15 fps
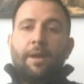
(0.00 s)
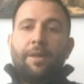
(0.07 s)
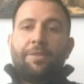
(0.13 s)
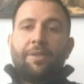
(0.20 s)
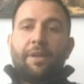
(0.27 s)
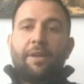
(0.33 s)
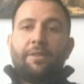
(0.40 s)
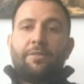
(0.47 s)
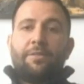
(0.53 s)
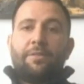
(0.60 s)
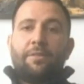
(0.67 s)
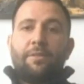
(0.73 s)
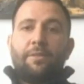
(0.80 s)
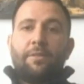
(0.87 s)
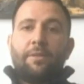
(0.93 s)
I think it's
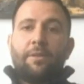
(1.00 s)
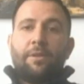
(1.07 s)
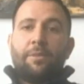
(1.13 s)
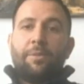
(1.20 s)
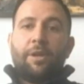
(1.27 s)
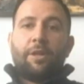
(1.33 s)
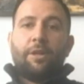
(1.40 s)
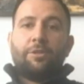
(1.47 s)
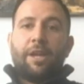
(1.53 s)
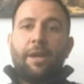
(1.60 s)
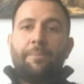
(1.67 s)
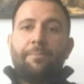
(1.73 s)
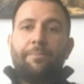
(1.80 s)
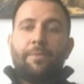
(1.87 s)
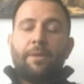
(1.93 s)
going to be a close
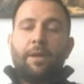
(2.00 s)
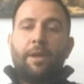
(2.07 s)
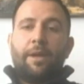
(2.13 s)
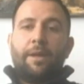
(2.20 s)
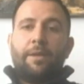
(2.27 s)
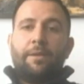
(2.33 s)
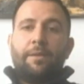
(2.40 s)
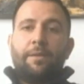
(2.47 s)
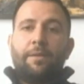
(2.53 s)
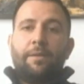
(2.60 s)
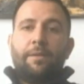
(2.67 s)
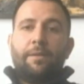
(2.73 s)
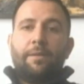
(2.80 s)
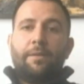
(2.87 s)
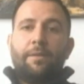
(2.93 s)
game, and
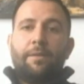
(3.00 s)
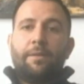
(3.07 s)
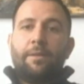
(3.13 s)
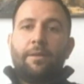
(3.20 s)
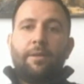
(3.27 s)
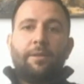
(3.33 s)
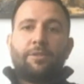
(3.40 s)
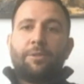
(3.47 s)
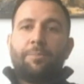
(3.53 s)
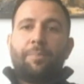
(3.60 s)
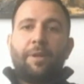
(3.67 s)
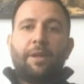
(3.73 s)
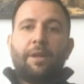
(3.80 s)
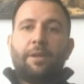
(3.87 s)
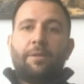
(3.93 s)
it's
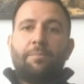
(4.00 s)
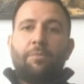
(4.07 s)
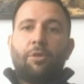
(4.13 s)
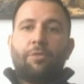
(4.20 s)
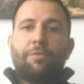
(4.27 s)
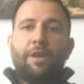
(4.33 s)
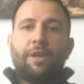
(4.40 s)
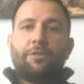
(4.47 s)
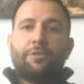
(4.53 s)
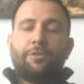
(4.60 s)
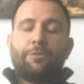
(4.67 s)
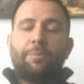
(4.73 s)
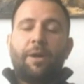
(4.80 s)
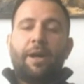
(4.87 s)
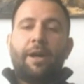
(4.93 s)
a big
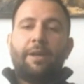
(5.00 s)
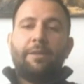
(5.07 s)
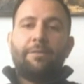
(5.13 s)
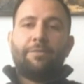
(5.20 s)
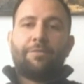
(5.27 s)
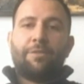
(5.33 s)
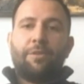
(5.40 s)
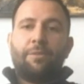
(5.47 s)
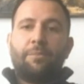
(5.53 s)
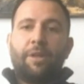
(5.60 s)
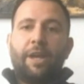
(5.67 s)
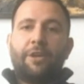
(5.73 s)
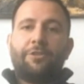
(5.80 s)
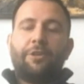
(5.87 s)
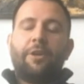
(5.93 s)
motivational spot from
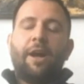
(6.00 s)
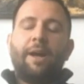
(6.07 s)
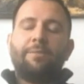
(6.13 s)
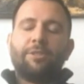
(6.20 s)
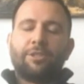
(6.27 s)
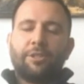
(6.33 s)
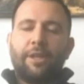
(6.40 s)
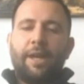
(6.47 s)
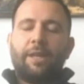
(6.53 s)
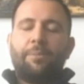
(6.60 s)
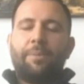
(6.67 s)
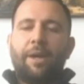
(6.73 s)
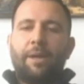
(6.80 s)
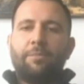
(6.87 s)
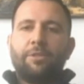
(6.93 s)
last year. Obviously,
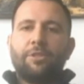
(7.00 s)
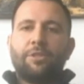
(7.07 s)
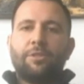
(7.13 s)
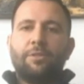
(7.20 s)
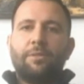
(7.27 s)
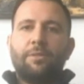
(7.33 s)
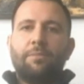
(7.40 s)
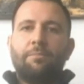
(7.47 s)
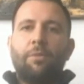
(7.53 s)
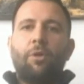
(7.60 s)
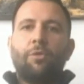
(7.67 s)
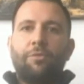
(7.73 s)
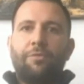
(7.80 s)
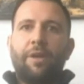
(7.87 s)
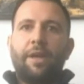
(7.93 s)
Alabama's
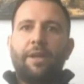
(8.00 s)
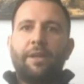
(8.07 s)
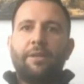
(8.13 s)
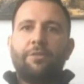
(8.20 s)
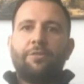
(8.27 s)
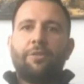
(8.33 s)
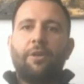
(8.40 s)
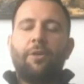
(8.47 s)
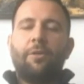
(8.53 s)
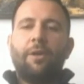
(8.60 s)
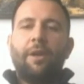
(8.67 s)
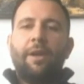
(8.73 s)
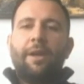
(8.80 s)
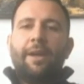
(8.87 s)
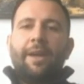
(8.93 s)
motivated,
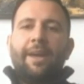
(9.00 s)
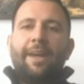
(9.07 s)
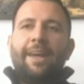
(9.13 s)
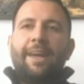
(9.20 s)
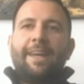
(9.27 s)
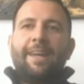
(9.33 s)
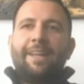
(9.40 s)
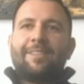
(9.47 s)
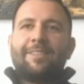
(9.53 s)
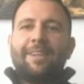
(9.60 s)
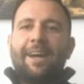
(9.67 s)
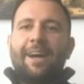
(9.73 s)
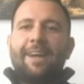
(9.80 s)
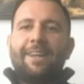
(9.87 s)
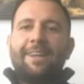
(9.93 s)
so it's
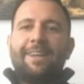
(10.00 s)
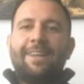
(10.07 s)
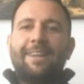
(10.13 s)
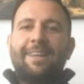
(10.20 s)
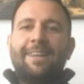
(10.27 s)
not